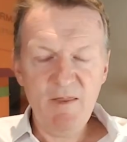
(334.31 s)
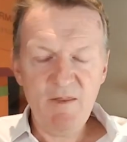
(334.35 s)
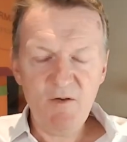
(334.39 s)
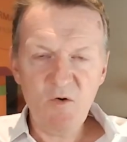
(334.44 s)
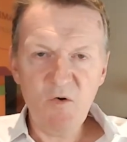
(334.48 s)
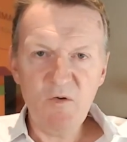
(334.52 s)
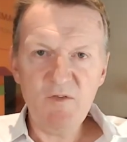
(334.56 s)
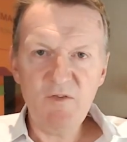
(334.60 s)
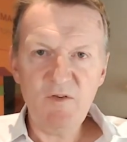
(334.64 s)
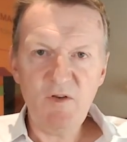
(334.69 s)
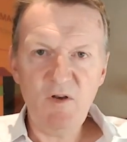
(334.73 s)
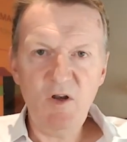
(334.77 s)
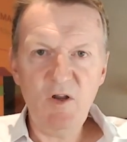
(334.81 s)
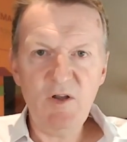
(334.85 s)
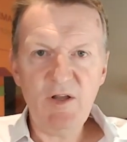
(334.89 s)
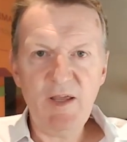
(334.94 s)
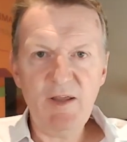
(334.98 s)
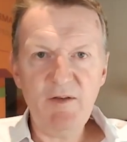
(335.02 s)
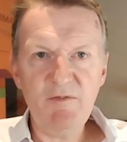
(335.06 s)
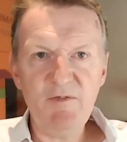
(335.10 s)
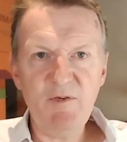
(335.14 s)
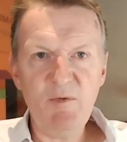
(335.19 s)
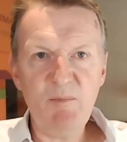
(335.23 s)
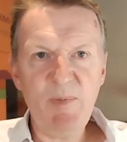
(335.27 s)
They're also
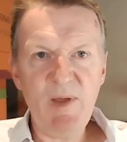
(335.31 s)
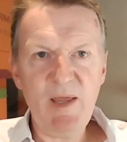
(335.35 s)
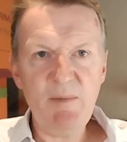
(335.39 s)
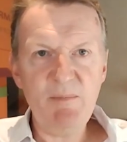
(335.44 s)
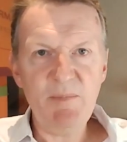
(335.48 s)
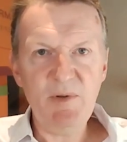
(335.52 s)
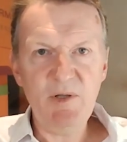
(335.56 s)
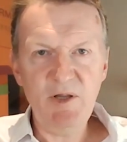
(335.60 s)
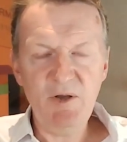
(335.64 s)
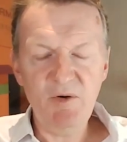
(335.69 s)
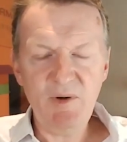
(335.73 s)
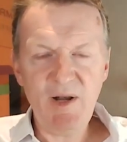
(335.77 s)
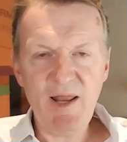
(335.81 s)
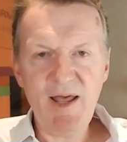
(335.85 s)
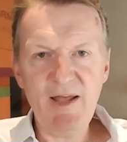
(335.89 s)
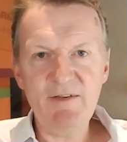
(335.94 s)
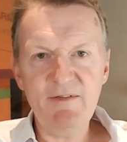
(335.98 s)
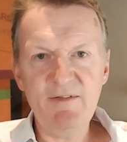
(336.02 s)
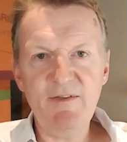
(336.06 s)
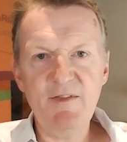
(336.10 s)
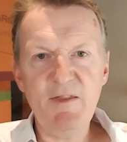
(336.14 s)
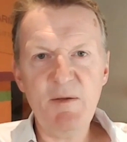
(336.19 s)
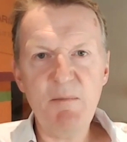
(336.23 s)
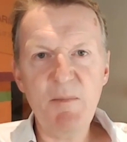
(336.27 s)
looking for people who will
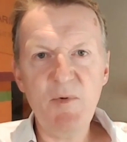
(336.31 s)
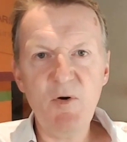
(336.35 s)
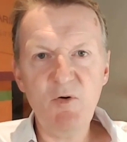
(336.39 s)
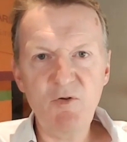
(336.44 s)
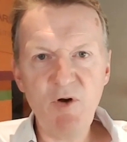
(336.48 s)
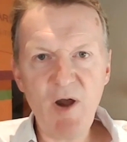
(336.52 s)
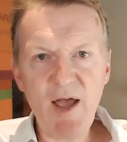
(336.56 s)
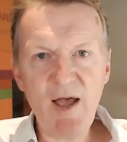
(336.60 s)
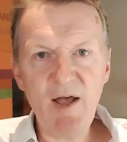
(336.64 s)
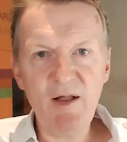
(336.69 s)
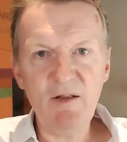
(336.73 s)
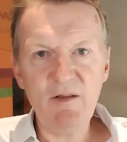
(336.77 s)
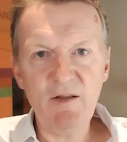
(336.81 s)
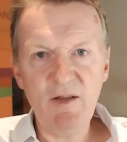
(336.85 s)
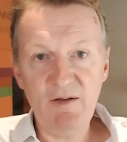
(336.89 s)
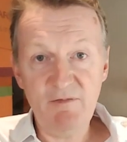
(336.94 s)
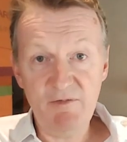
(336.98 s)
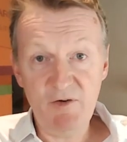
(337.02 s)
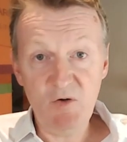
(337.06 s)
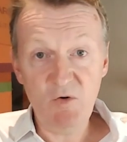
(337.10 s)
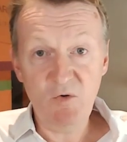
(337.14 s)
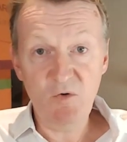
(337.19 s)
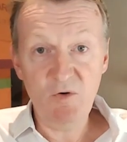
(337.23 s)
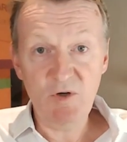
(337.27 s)
add to the morale
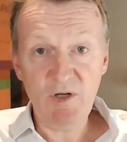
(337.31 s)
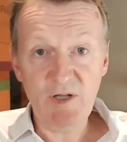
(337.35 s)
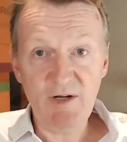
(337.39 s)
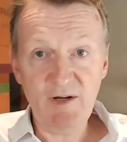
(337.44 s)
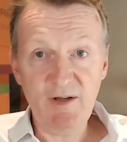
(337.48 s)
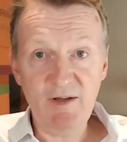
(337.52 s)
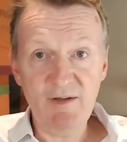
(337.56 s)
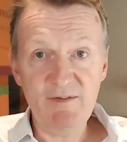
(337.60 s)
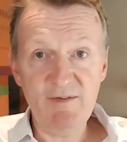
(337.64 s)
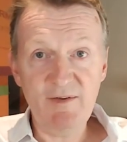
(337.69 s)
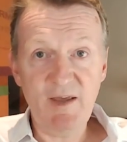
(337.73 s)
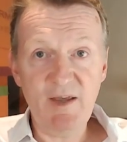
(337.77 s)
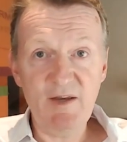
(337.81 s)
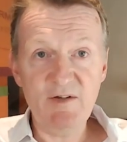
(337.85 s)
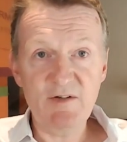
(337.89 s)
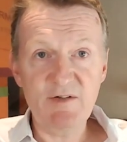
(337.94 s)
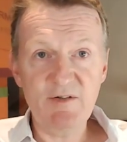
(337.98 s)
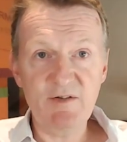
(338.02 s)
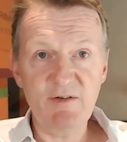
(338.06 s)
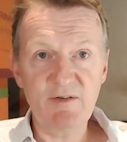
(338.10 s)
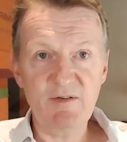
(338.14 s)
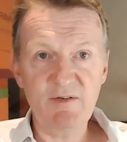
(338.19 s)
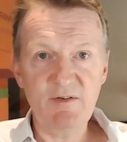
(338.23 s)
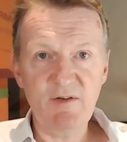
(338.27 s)
of an
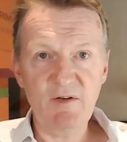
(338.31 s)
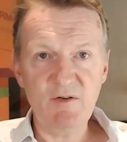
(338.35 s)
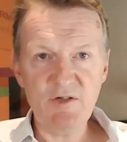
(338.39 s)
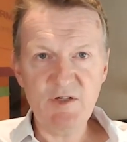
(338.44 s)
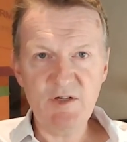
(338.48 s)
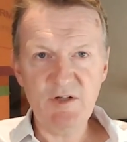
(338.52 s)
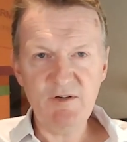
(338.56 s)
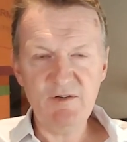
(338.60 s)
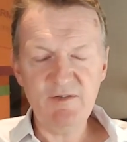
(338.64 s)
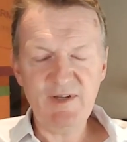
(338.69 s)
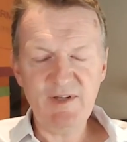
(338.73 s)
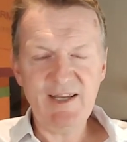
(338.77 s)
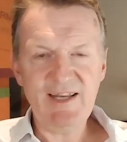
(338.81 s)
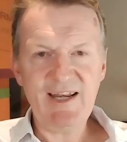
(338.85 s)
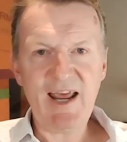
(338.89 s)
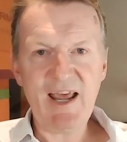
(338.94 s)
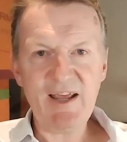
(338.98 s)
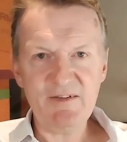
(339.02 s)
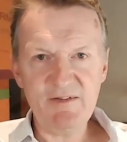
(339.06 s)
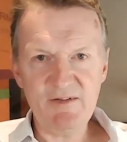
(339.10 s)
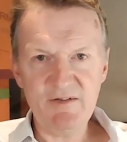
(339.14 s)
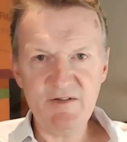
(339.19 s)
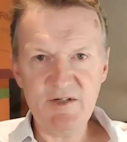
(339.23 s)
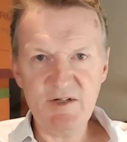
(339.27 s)
organization, so choosing an
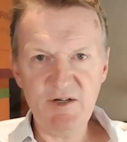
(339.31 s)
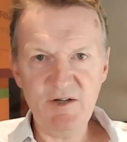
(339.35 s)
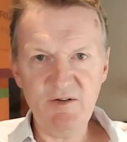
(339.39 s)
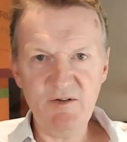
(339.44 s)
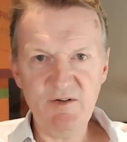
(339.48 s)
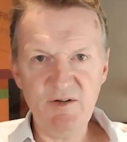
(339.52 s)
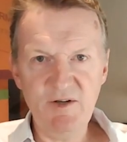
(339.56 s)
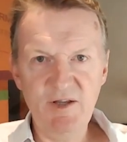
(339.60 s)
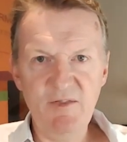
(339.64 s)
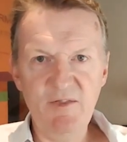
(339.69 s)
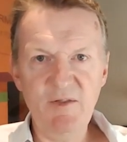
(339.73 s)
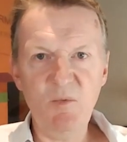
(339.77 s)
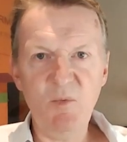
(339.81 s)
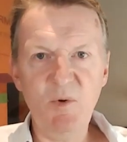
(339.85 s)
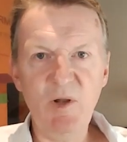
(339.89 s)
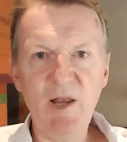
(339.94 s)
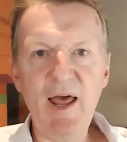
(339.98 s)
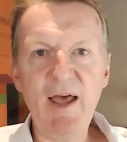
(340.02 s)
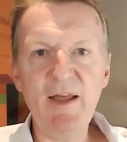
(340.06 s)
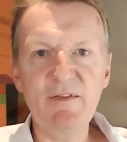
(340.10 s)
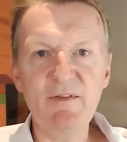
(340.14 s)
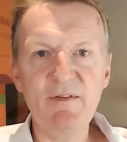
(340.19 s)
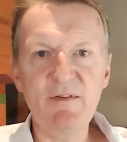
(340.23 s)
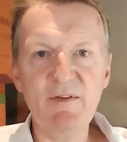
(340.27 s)
attitude that
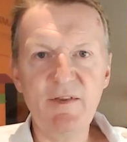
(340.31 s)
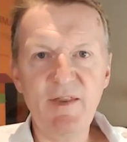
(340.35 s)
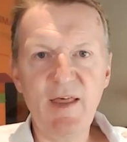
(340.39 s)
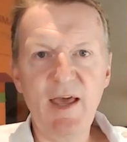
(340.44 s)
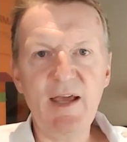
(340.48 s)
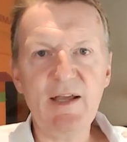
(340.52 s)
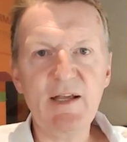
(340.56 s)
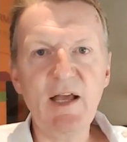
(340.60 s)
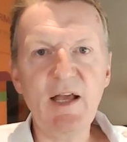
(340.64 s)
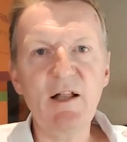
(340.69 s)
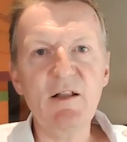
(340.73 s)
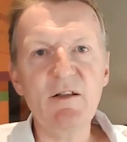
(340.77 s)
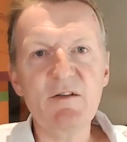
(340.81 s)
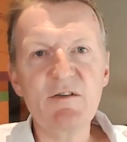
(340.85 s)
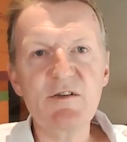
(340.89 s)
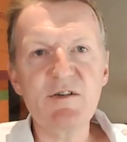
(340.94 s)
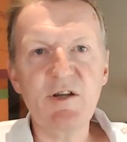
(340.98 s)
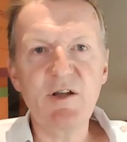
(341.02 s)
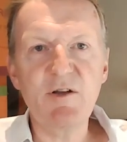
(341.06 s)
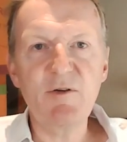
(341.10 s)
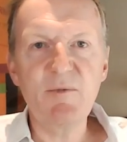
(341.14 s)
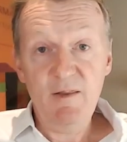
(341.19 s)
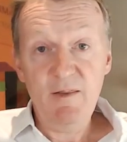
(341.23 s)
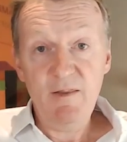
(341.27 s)
will add to their
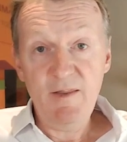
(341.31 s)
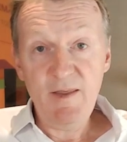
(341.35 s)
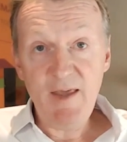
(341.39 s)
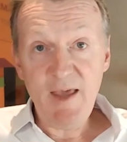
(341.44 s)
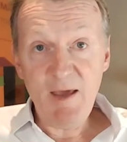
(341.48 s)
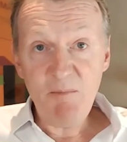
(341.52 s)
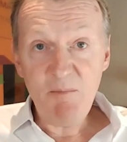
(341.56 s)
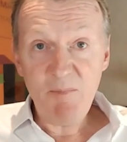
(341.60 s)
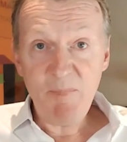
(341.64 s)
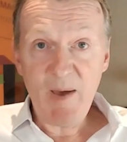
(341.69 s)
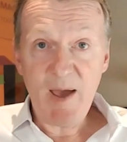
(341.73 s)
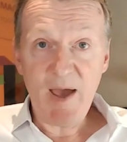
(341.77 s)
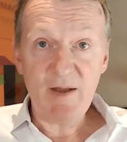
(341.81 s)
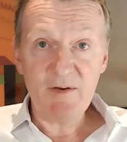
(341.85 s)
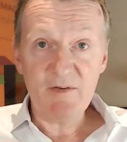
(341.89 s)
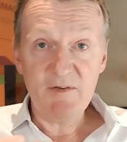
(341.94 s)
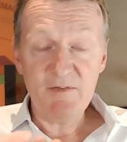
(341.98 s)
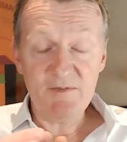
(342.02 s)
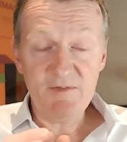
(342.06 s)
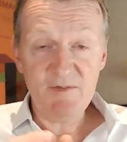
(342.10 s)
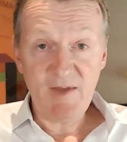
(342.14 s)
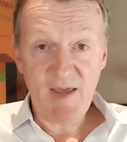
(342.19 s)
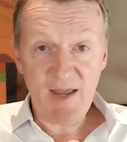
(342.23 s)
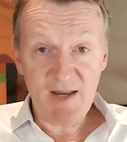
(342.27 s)
culture. The impact
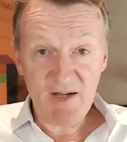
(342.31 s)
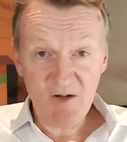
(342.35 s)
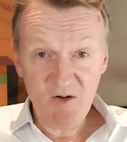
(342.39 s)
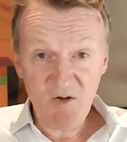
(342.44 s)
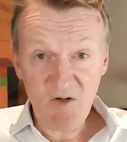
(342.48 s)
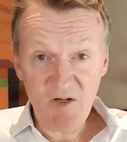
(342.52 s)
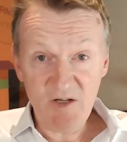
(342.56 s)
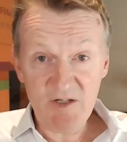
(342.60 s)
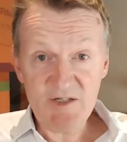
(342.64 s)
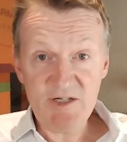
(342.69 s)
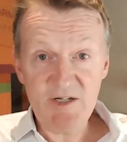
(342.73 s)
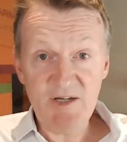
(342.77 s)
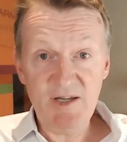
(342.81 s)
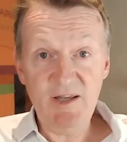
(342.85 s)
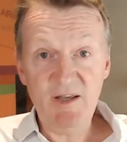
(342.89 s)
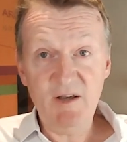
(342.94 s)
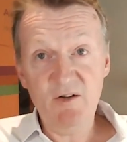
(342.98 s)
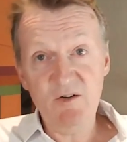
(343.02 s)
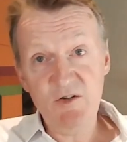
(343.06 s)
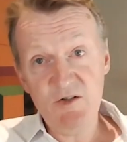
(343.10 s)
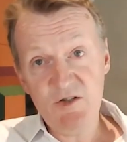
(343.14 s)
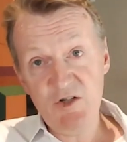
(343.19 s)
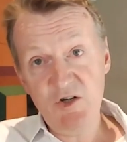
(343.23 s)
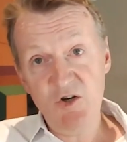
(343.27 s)
of technology
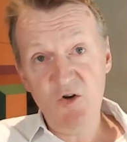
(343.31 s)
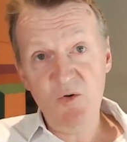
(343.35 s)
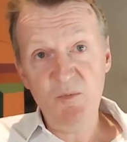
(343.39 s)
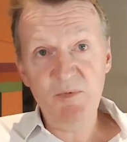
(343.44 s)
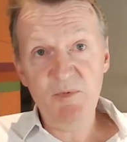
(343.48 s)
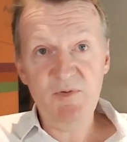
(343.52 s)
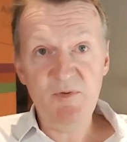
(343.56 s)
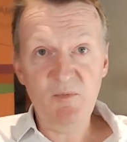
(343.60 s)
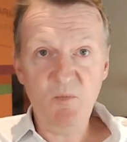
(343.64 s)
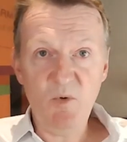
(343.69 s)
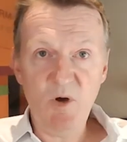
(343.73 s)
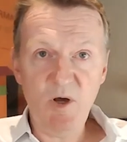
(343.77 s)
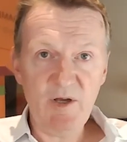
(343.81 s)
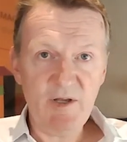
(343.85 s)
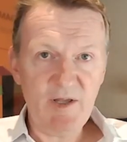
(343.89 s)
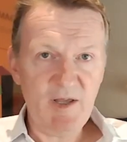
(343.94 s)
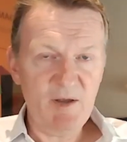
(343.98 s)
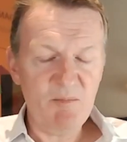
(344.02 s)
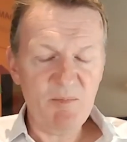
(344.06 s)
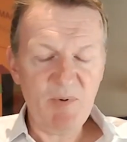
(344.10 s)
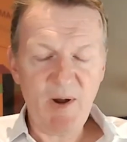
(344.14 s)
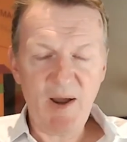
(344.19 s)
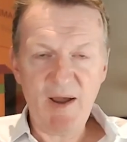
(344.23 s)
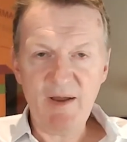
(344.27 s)
on jobs and
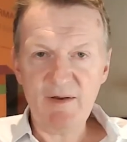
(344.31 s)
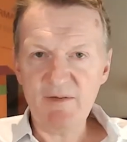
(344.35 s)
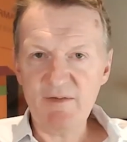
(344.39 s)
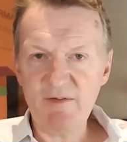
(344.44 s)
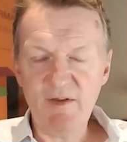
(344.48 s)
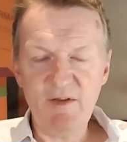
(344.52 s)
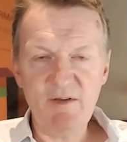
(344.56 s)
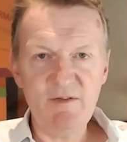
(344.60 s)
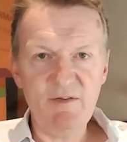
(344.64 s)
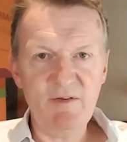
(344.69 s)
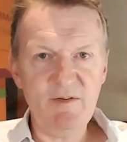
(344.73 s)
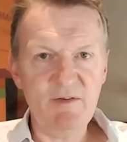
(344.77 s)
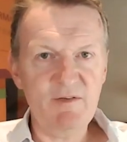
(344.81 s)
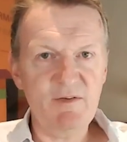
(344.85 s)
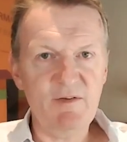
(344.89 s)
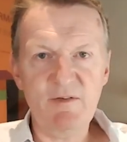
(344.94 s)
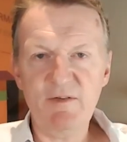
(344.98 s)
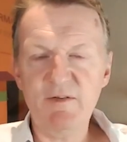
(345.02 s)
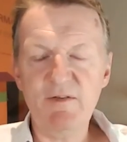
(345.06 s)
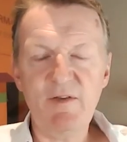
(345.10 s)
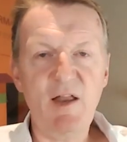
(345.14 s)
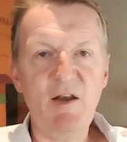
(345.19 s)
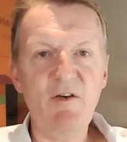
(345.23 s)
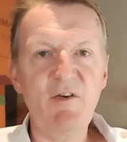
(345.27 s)
working practices is
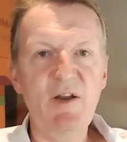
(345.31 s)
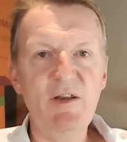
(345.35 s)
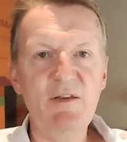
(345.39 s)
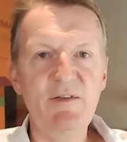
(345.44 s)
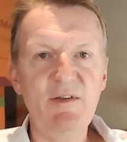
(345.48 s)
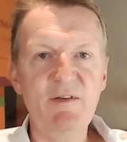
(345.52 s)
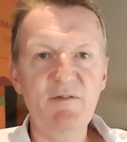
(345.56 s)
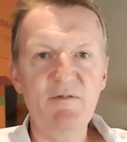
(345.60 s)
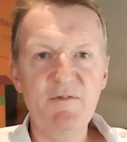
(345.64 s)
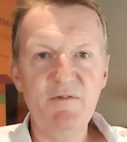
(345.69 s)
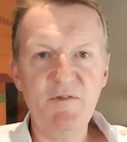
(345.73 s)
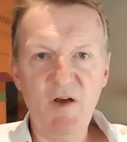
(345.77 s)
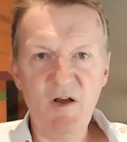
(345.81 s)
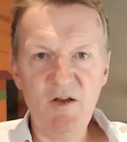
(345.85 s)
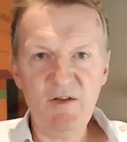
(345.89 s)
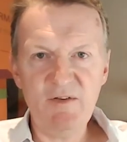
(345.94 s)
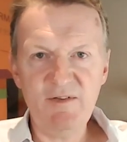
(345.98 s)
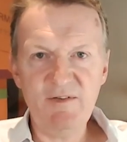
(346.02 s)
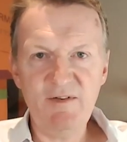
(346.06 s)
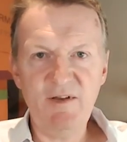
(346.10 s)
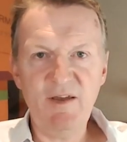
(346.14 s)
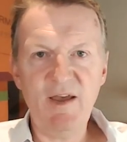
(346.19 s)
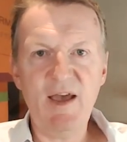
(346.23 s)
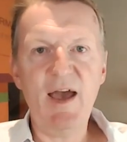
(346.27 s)
accelerating
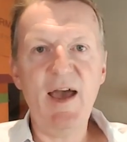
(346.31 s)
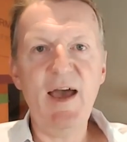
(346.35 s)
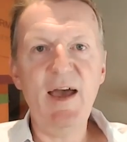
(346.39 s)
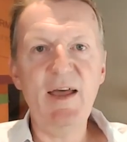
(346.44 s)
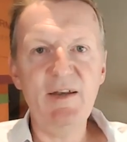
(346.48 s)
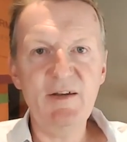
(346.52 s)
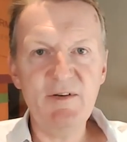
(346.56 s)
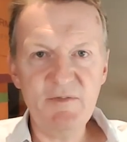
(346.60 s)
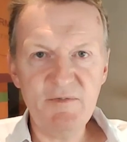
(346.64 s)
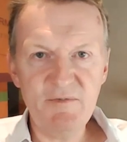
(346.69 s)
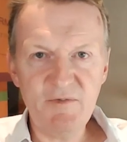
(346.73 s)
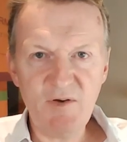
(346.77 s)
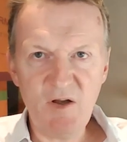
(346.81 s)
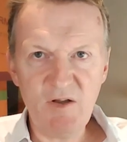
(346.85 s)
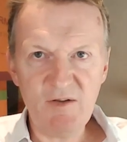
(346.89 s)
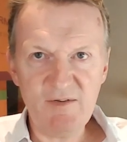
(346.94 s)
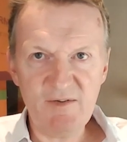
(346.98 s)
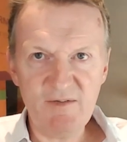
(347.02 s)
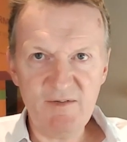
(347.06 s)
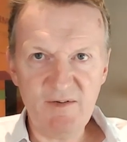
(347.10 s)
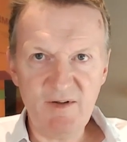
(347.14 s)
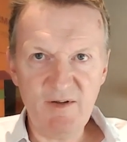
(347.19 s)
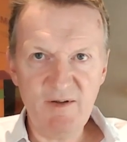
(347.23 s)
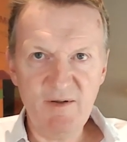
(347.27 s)
faster and
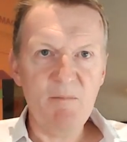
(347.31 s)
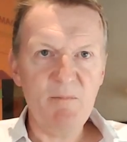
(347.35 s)
faster,